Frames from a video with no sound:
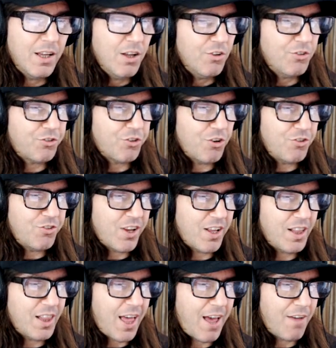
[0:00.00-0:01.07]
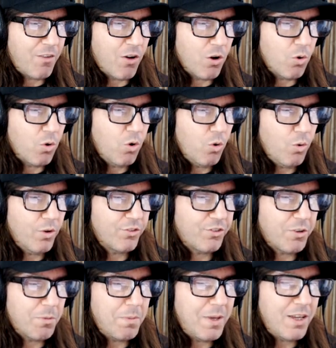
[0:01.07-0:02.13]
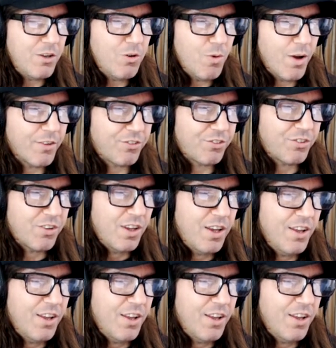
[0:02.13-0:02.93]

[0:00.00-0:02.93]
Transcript: Sergei Lavrov, who is to meet U S